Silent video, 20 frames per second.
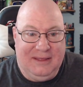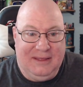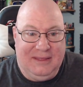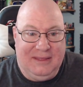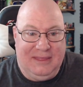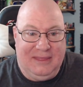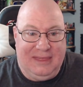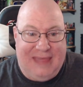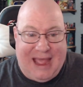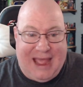
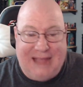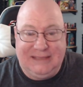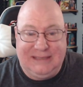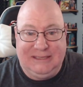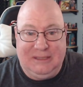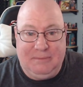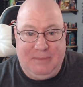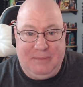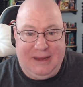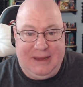That's
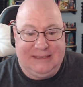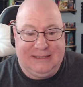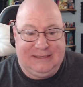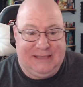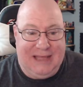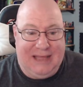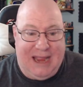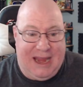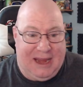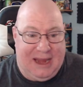the biggest
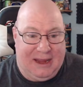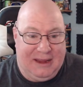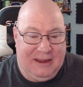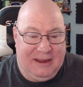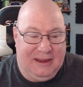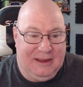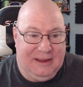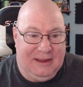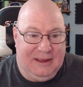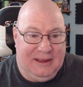thing
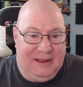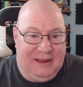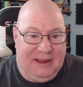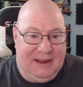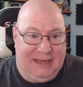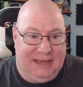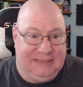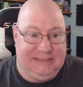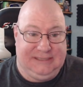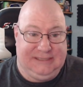
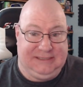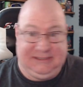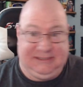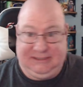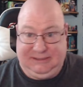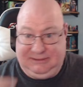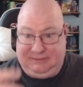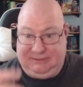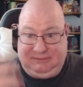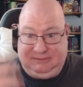
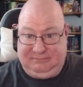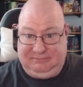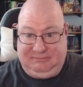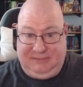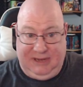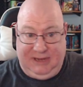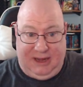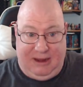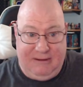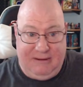is,
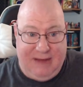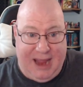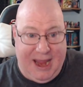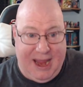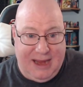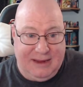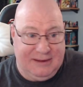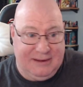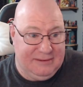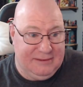
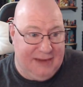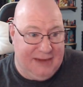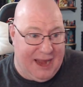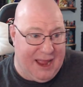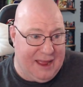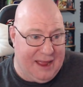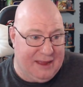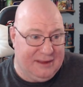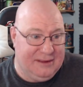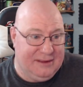okay,
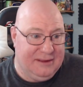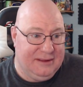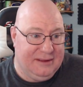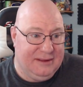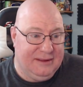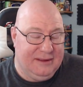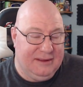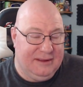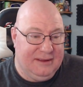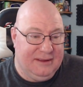yeah,
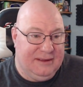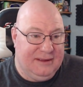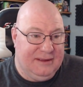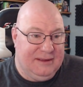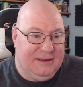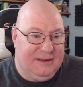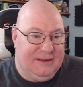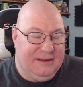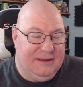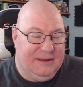
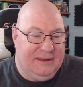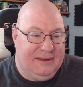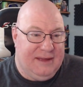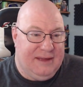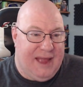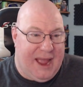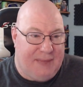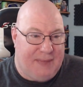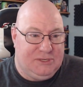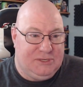
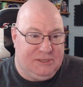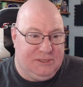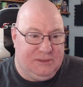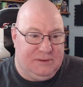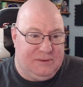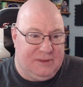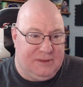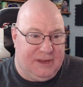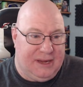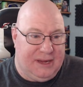
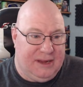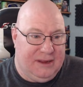absolutely.